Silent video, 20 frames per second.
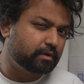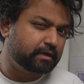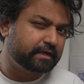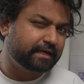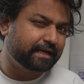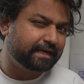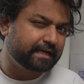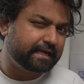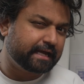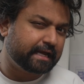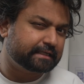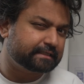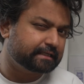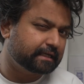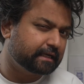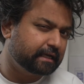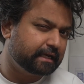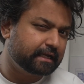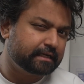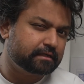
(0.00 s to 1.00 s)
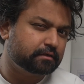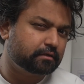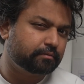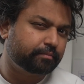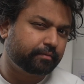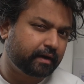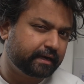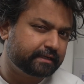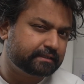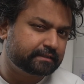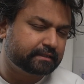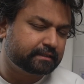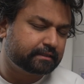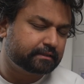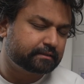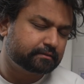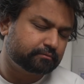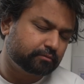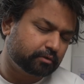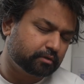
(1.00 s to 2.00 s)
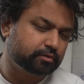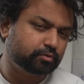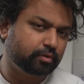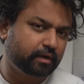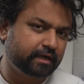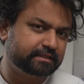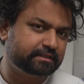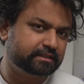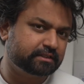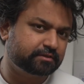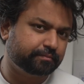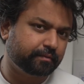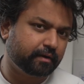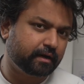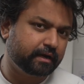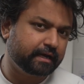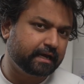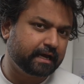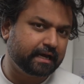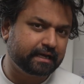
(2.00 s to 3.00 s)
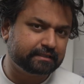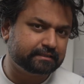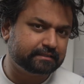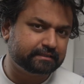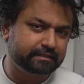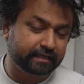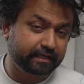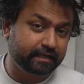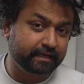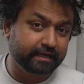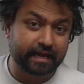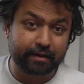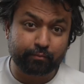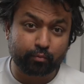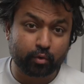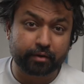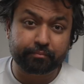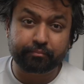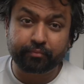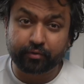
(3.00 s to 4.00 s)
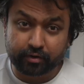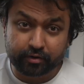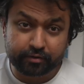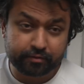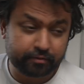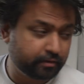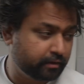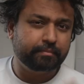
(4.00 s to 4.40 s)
one can get a little brighter, well, twice as bright as the M1 Pro.